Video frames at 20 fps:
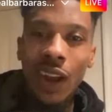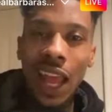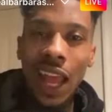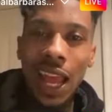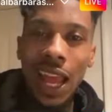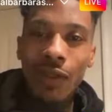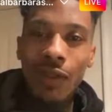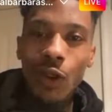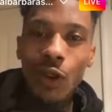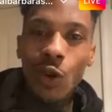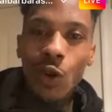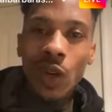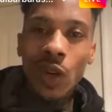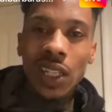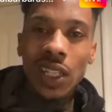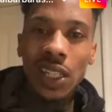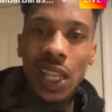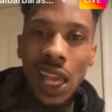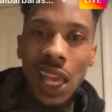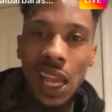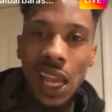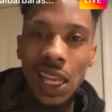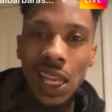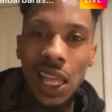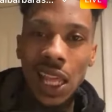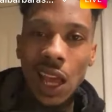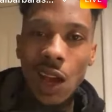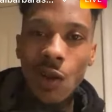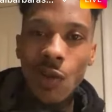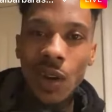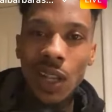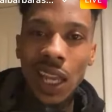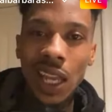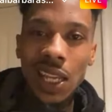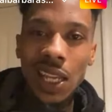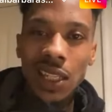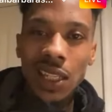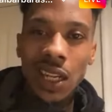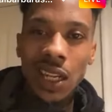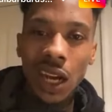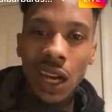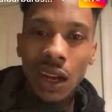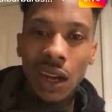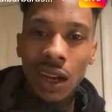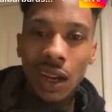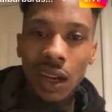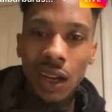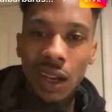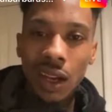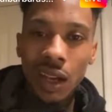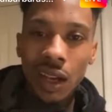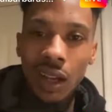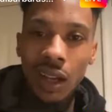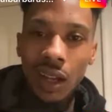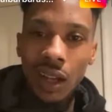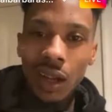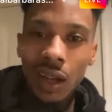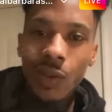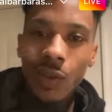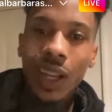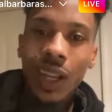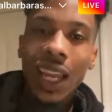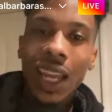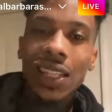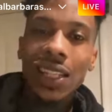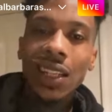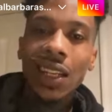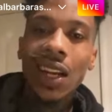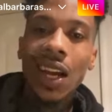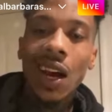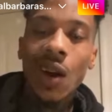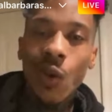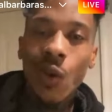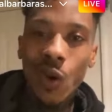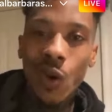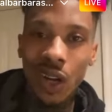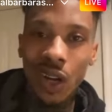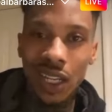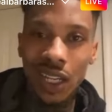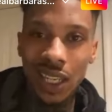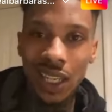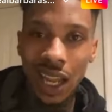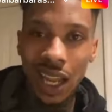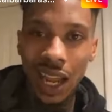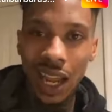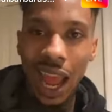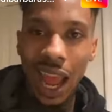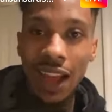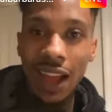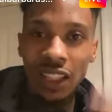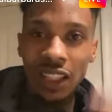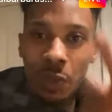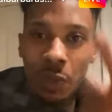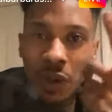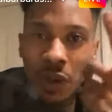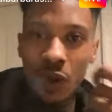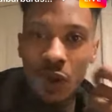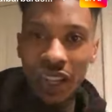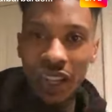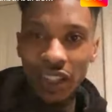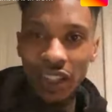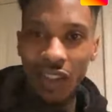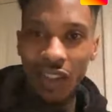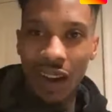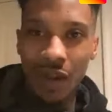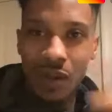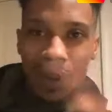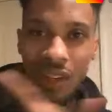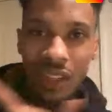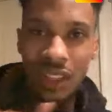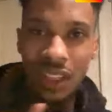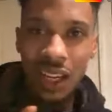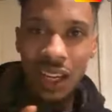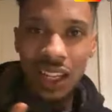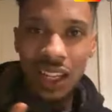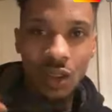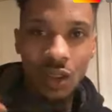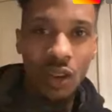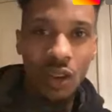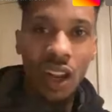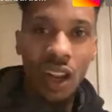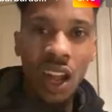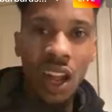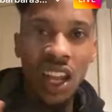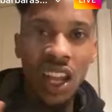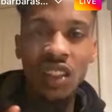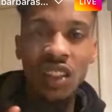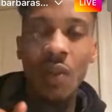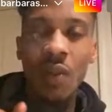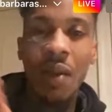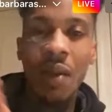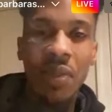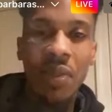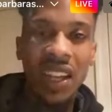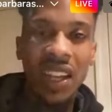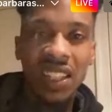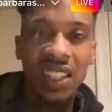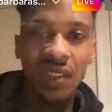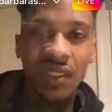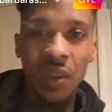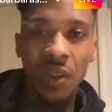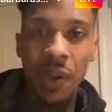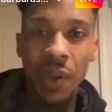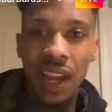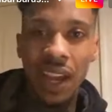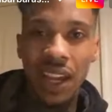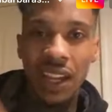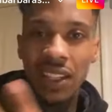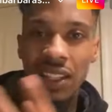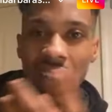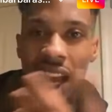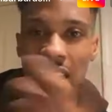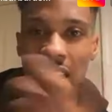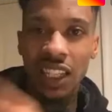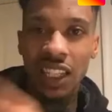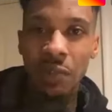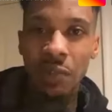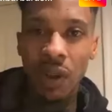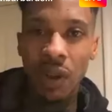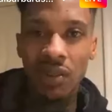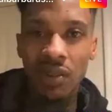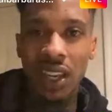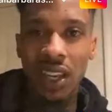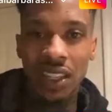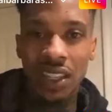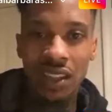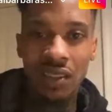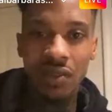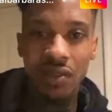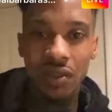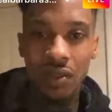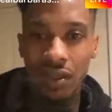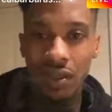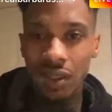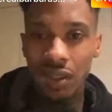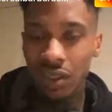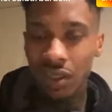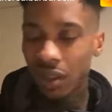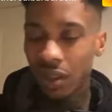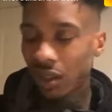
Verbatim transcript: Avenue with his head down with a case of cut, with a case of cut water in his hand. I just put him on Instagram. You ain't see It's on, it's on my BidTV page. I just posted. Nah, nah, nah, nah, nah. See,